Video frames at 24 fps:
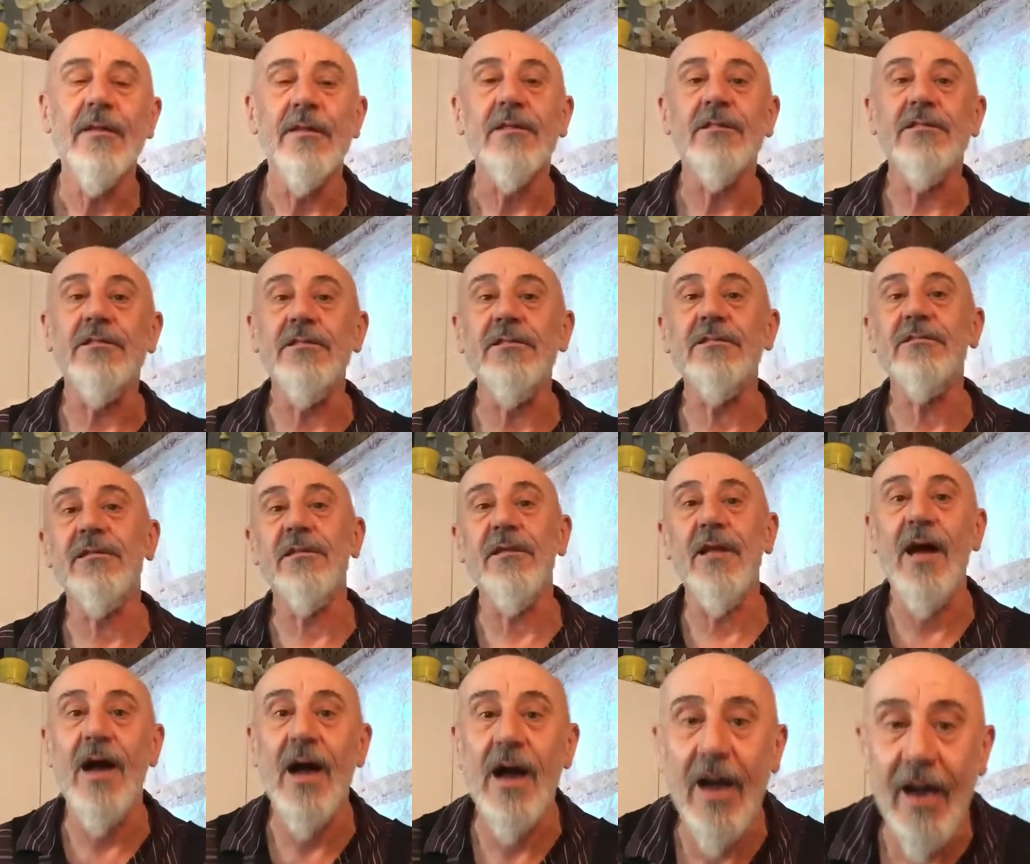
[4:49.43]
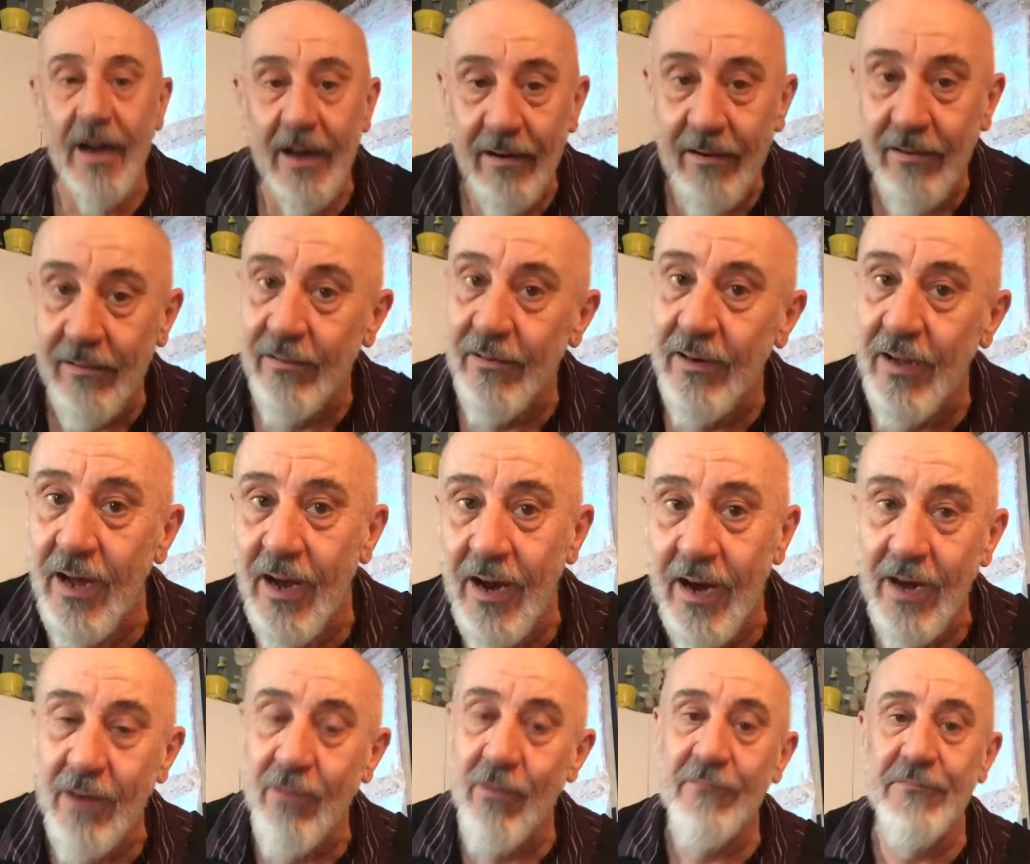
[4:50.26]
She's a liar.
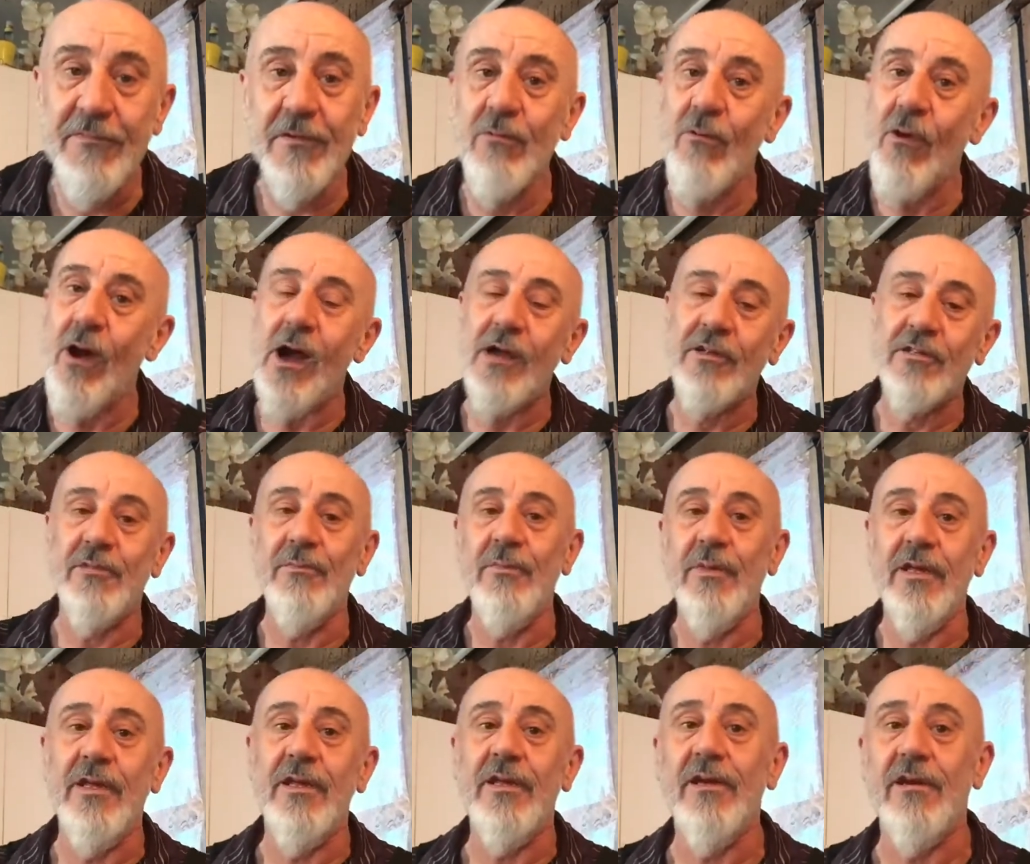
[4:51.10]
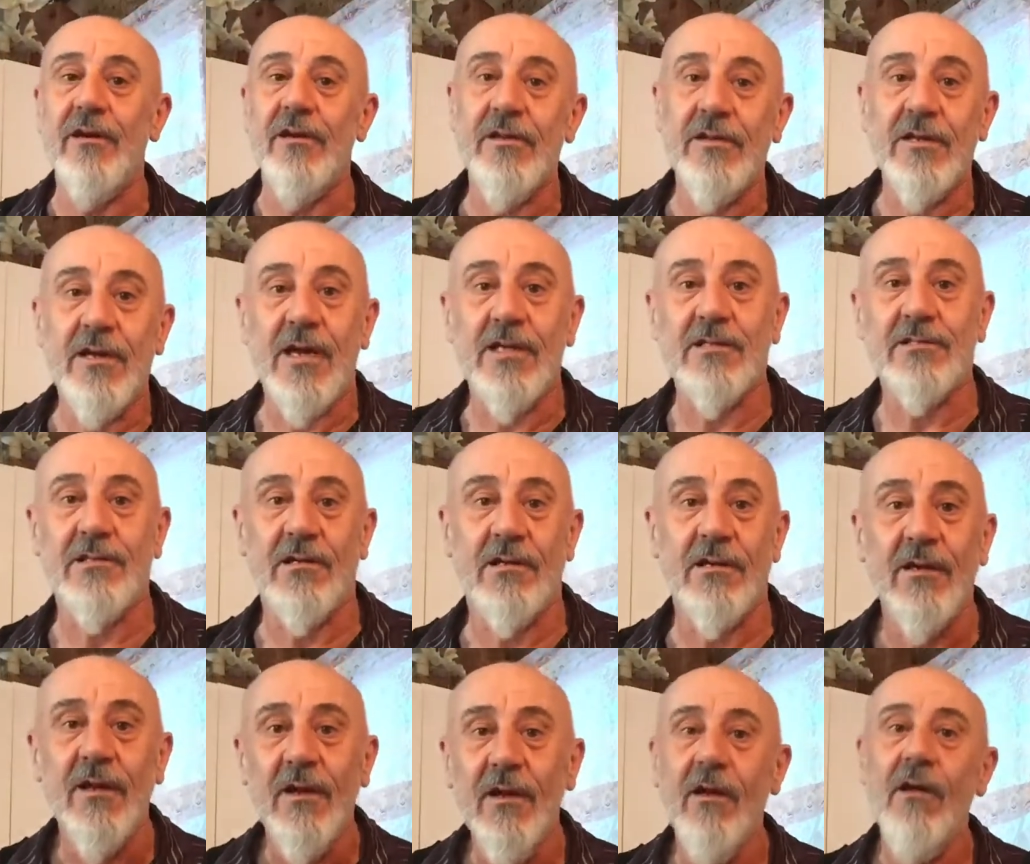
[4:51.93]
Well, if you're watching me here, you guys
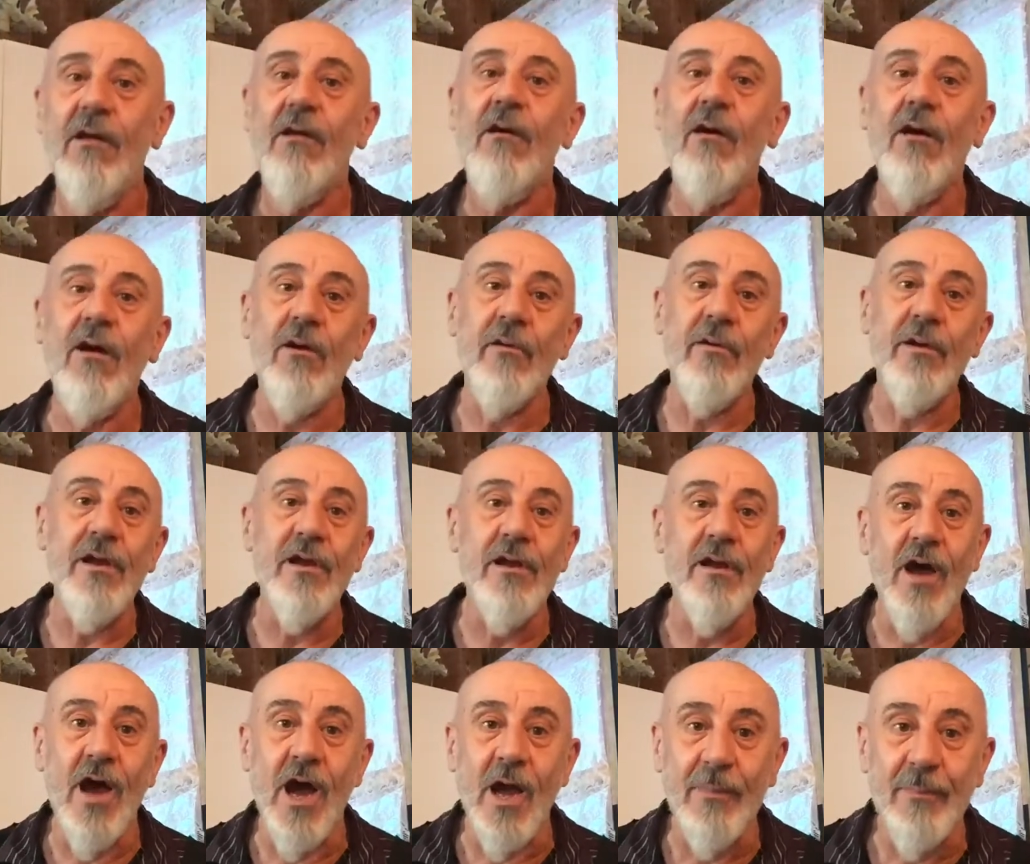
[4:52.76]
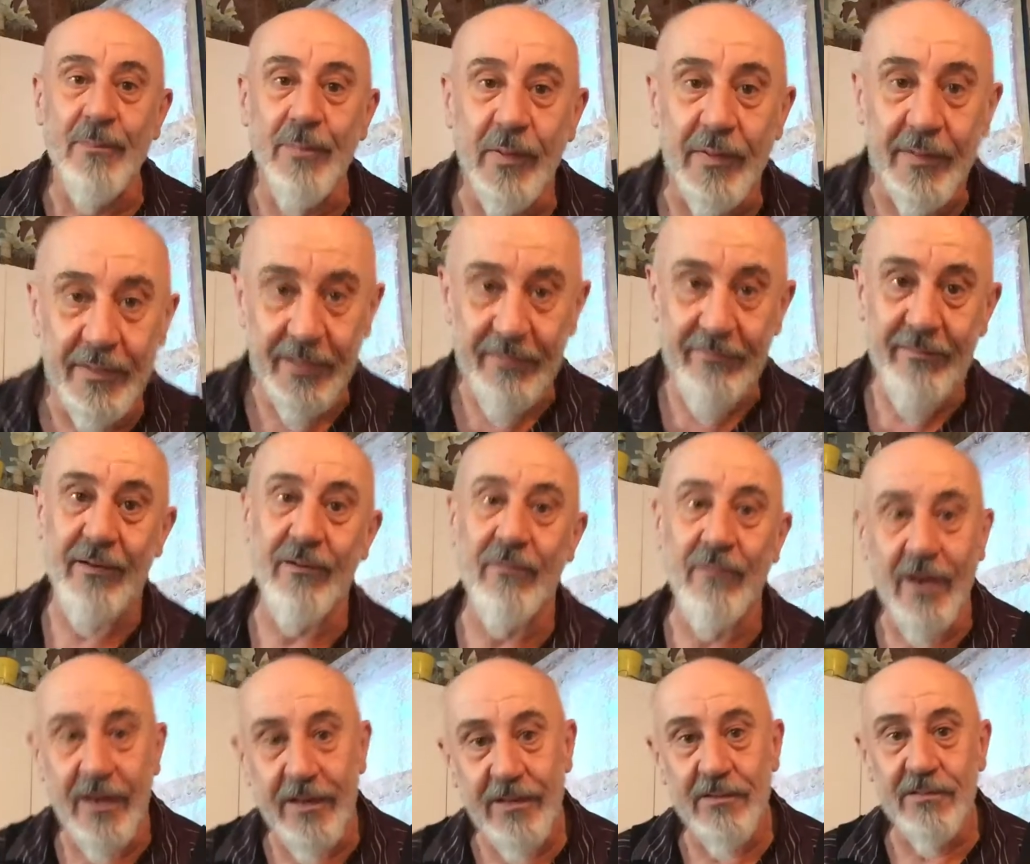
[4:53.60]
are already not believing,
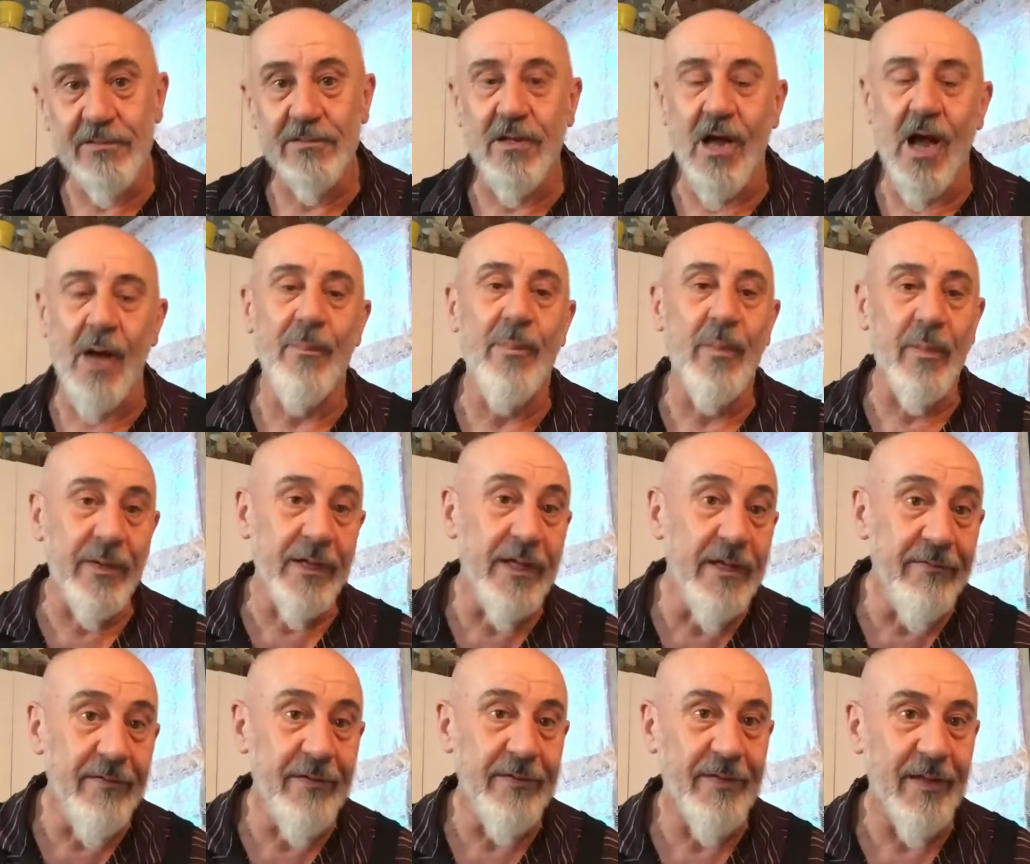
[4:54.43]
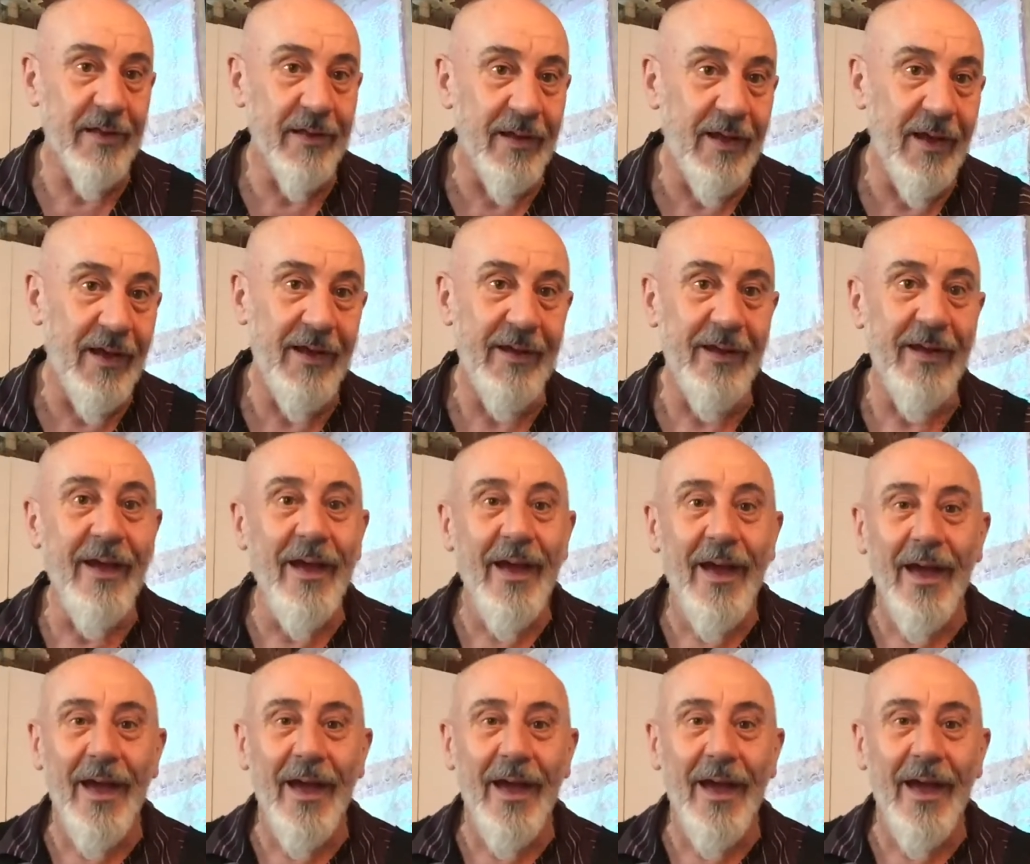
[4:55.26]
right? You stop believing the lie.